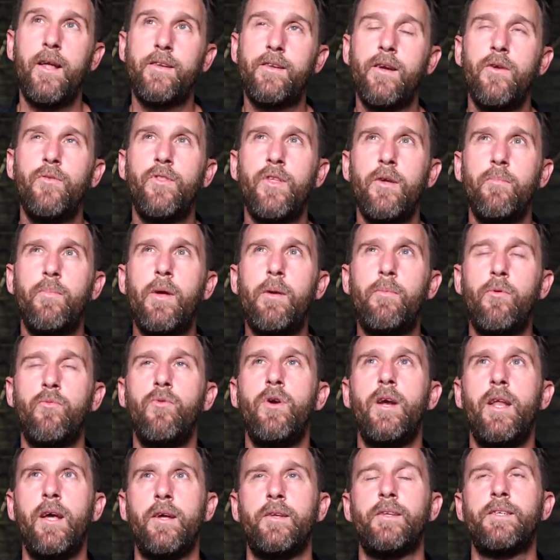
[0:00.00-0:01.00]
I don't think people
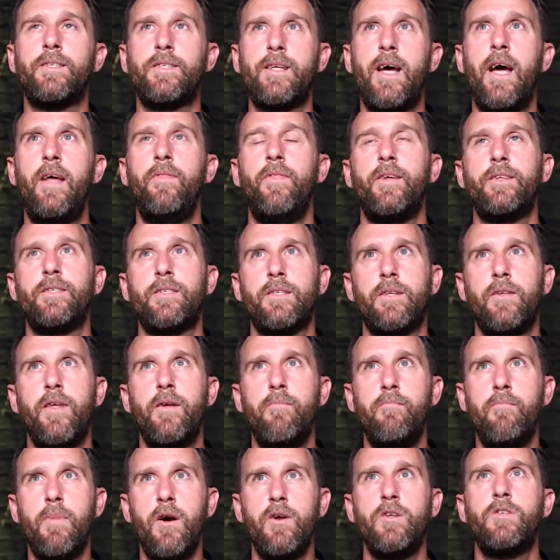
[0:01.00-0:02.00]
really understand this because I
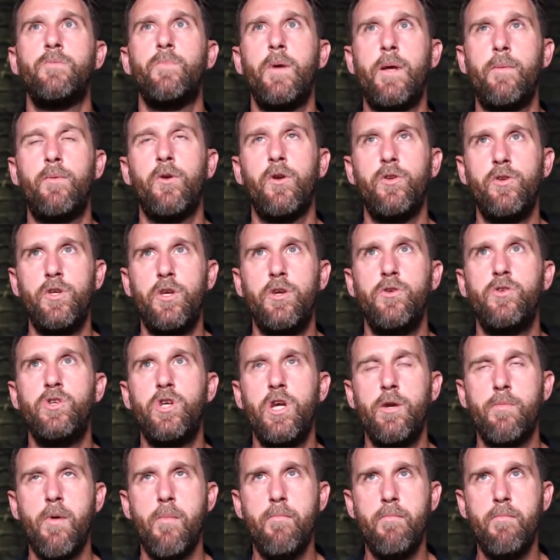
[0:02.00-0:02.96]
think most people on YouTube are